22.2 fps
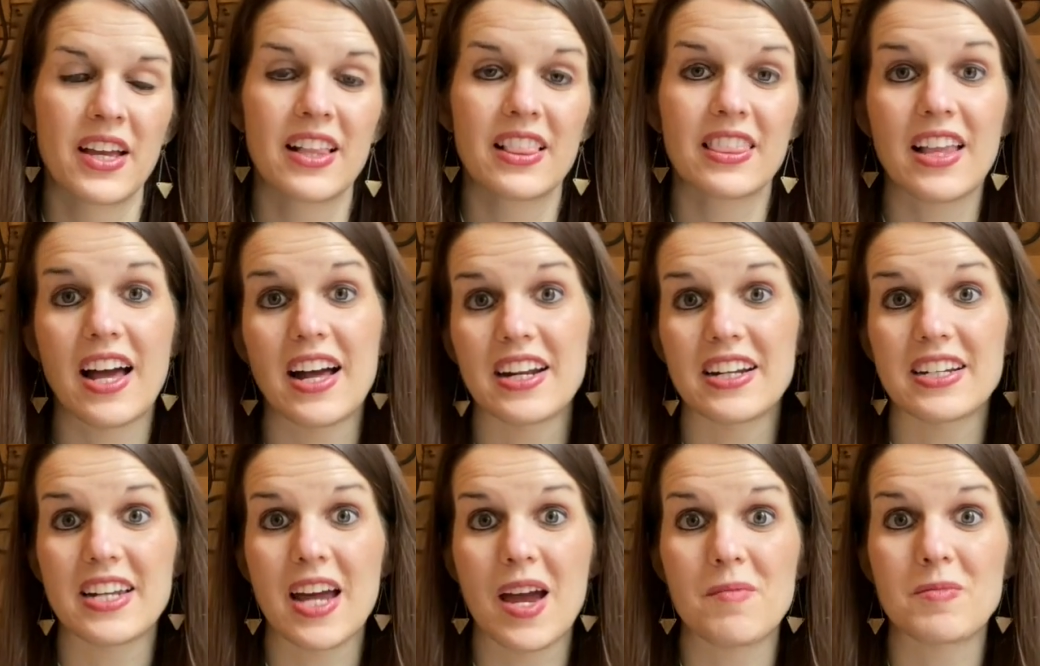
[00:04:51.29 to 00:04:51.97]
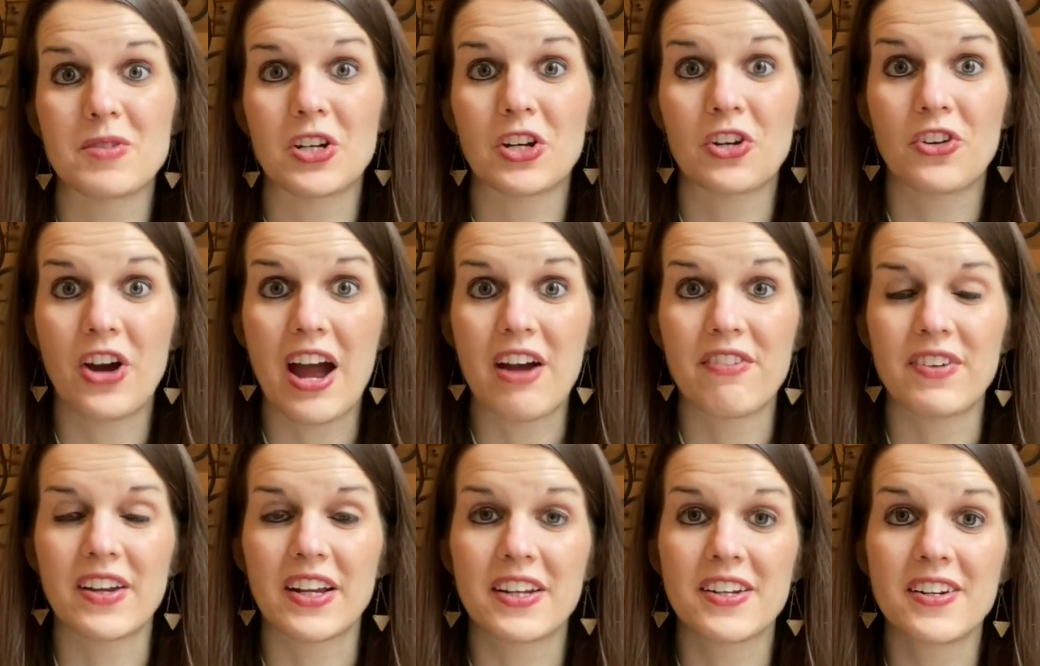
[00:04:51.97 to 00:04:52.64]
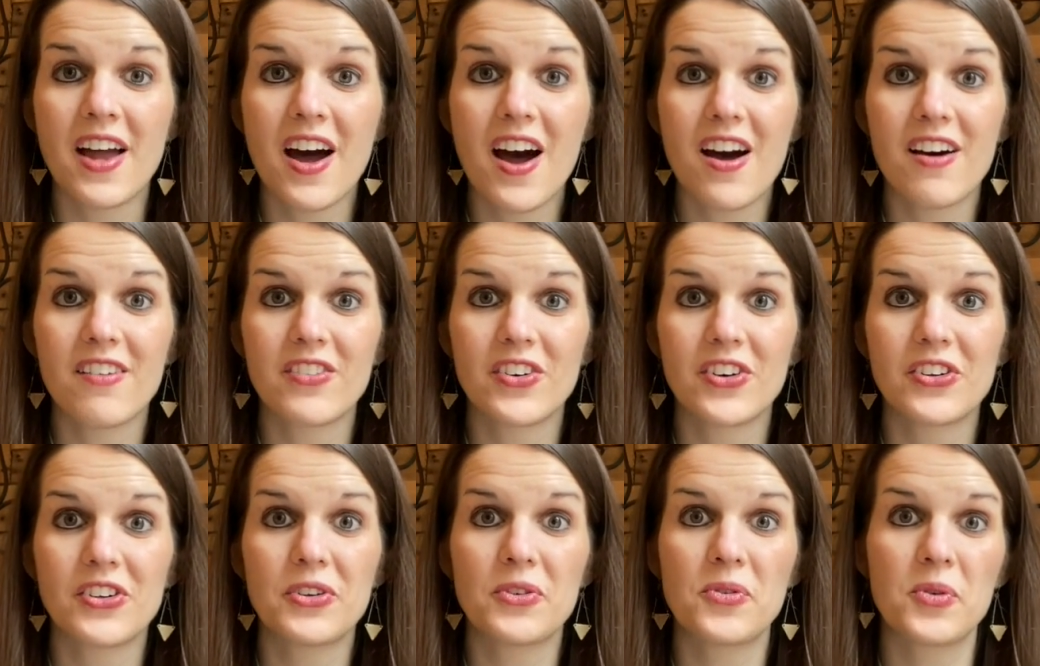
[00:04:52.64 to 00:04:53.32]
A lot of times a graphic
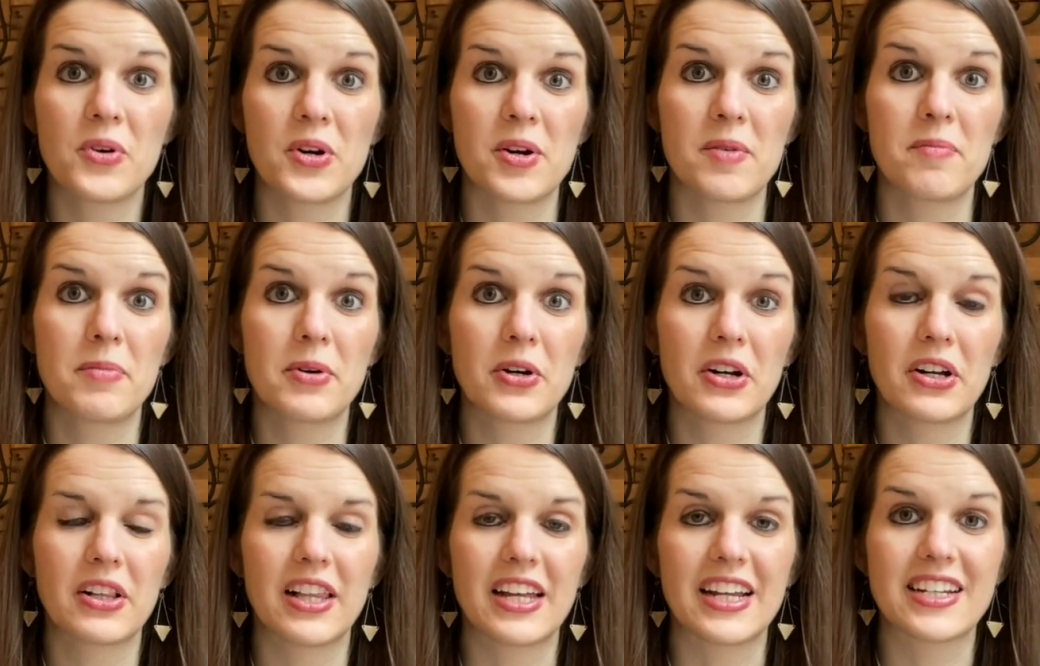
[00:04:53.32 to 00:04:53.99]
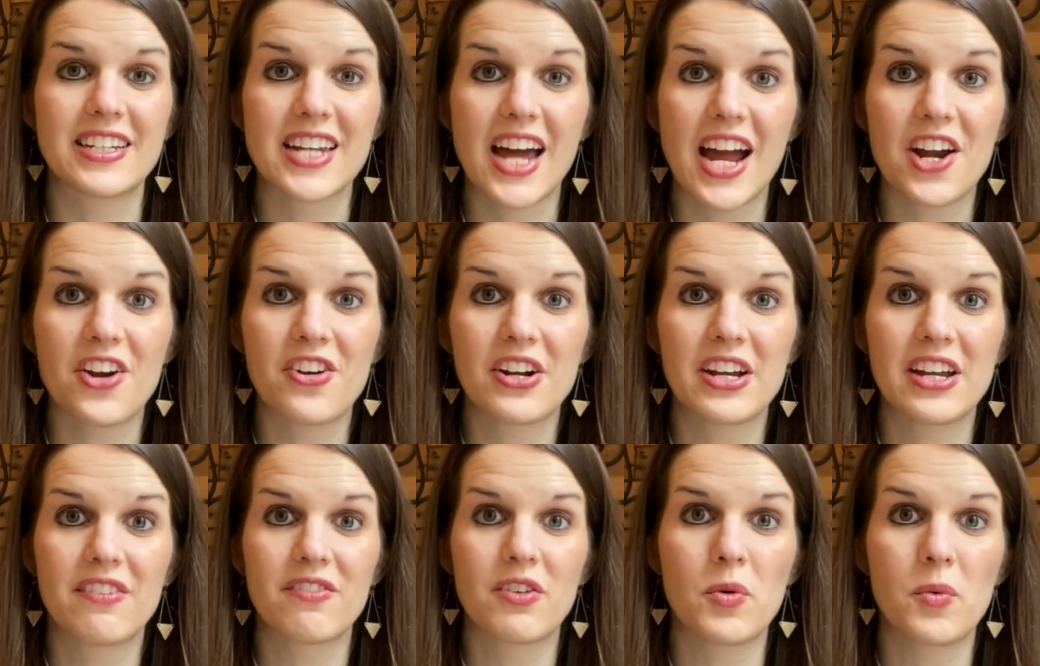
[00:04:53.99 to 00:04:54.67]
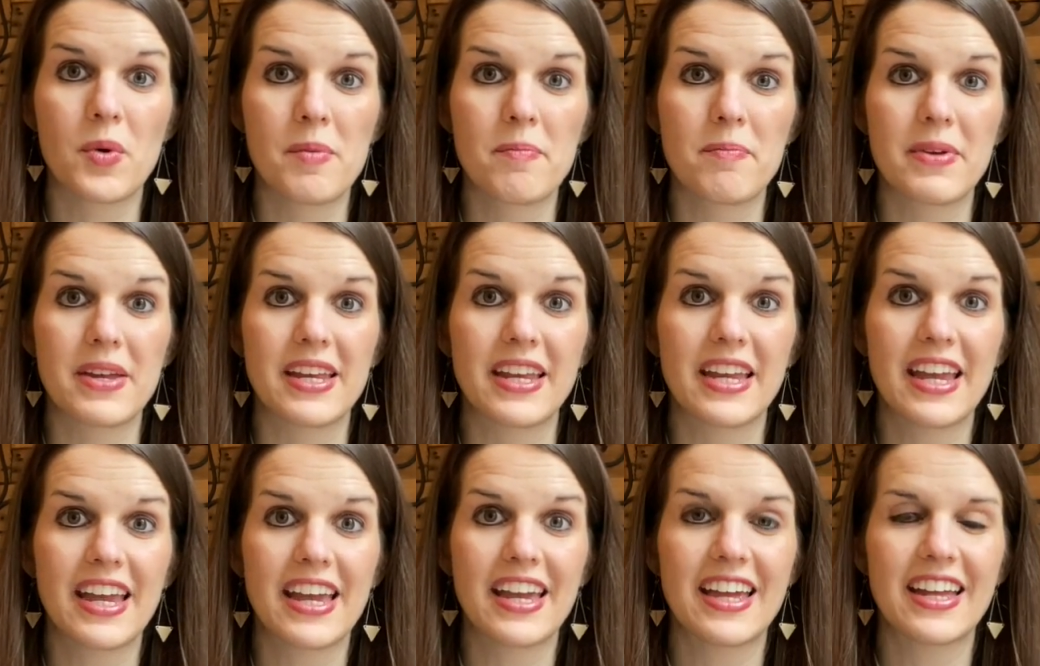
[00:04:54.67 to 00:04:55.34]
novel or a book like Diary of a Wimpy
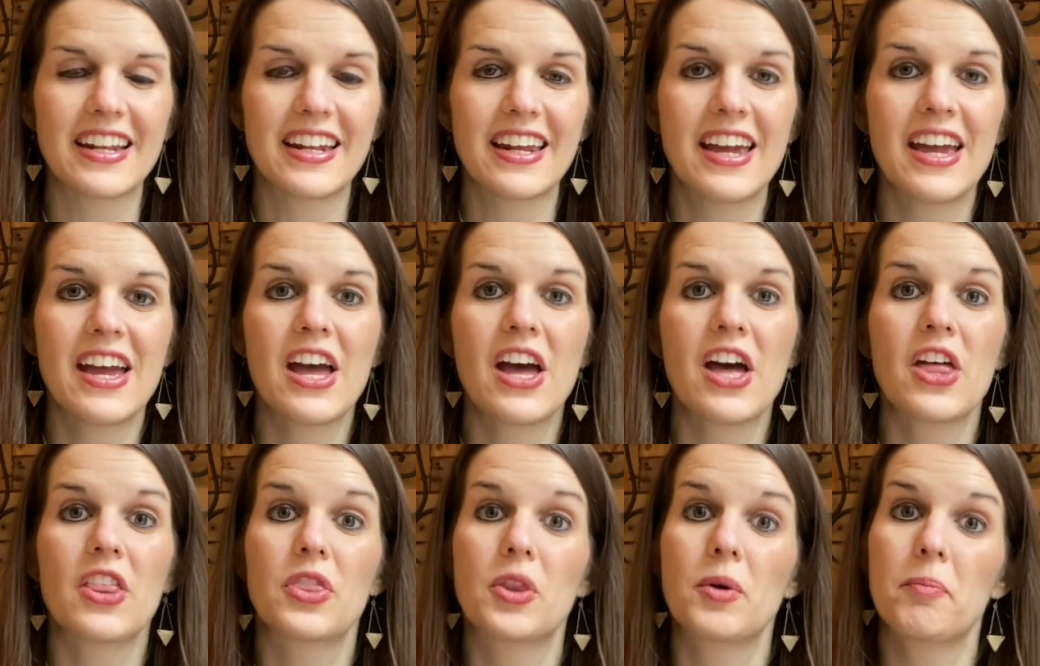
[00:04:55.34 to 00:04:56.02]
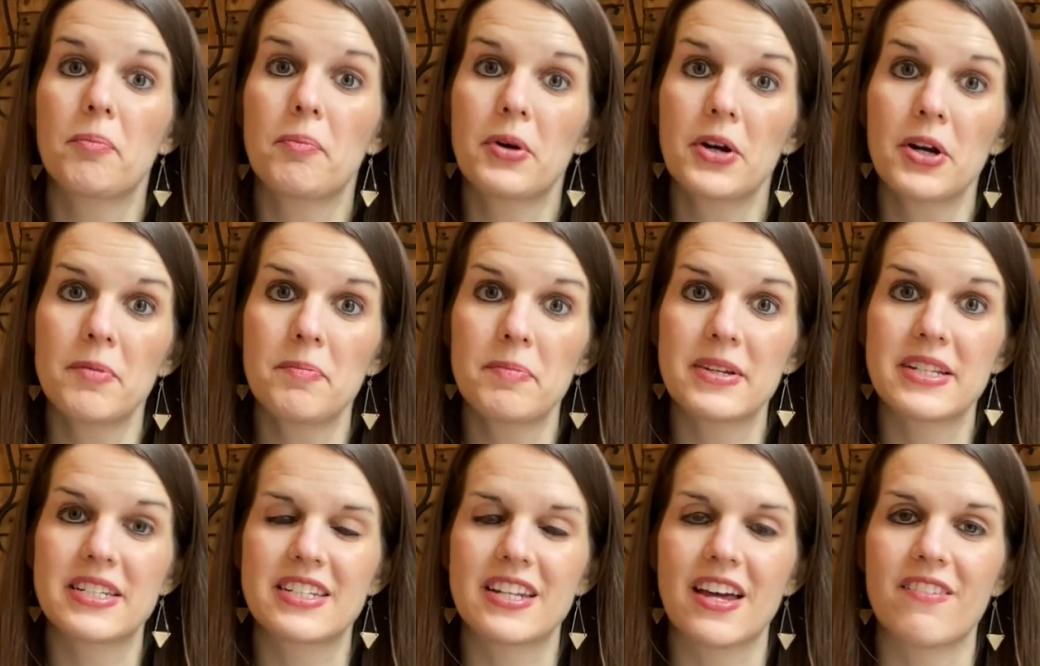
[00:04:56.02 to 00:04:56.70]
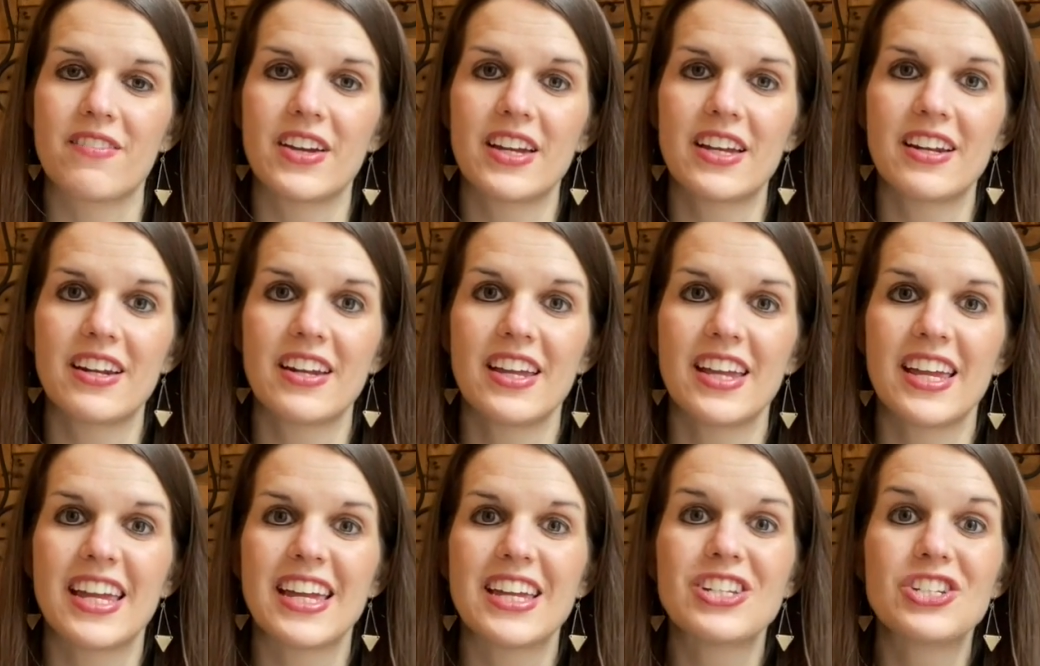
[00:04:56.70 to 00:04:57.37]
Kid, the purpose of it
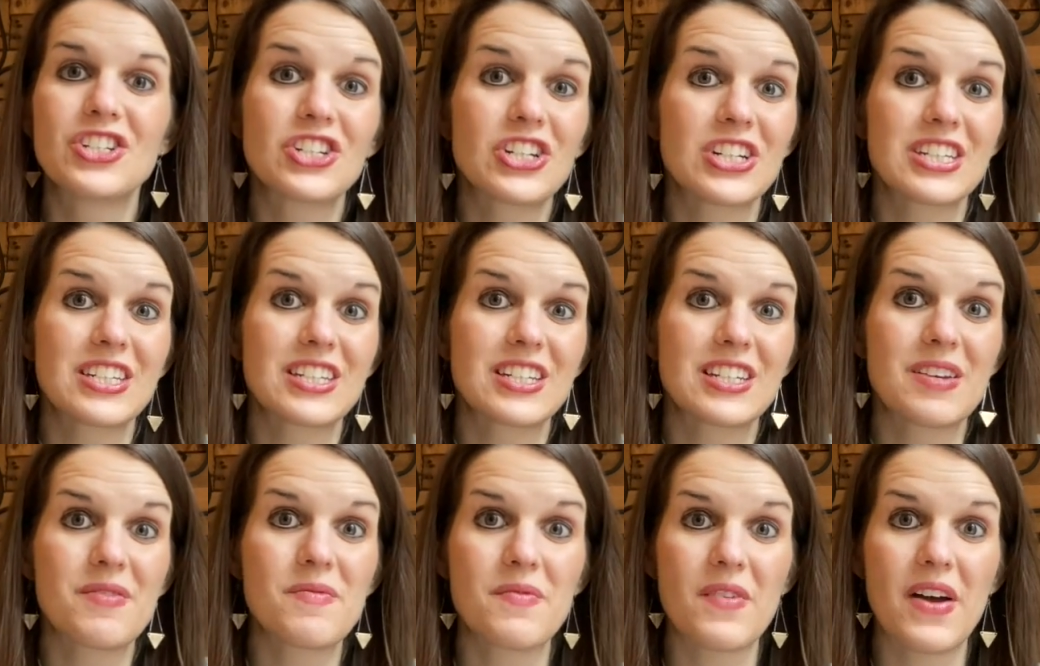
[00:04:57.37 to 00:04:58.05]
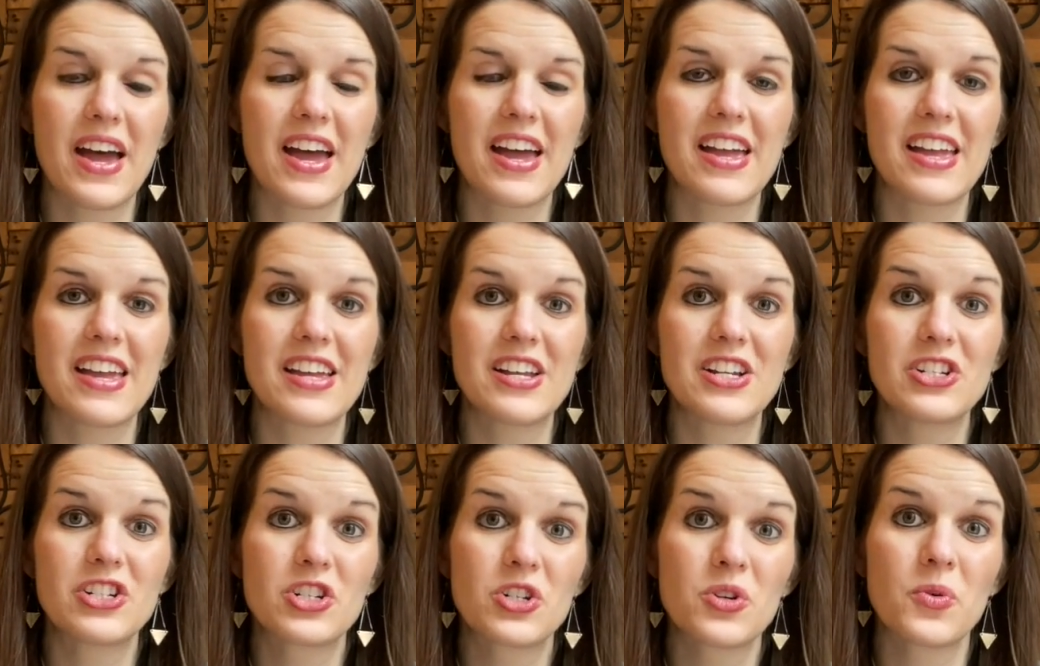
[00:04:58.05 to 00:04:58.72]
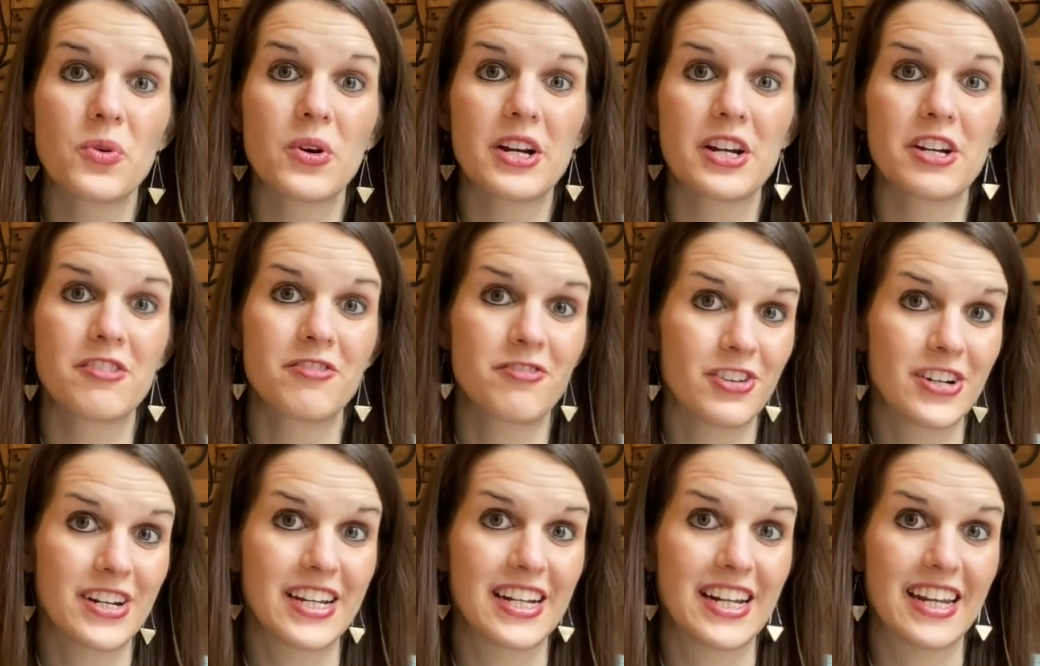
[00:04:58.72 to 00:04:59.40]
is just to enjoy
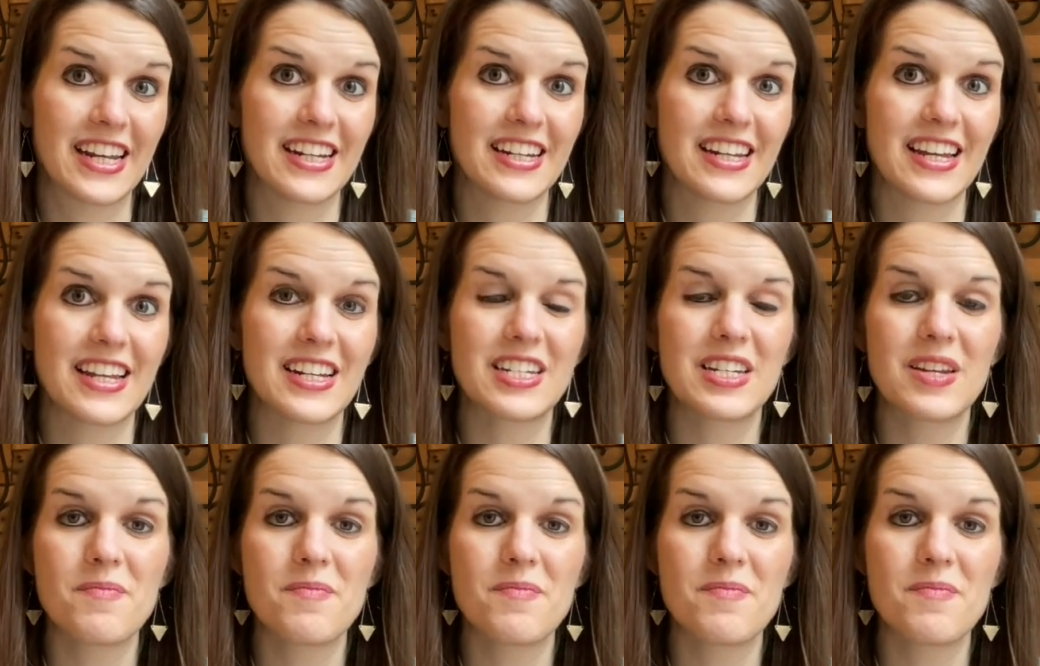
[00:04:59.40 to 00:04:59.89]
reading and to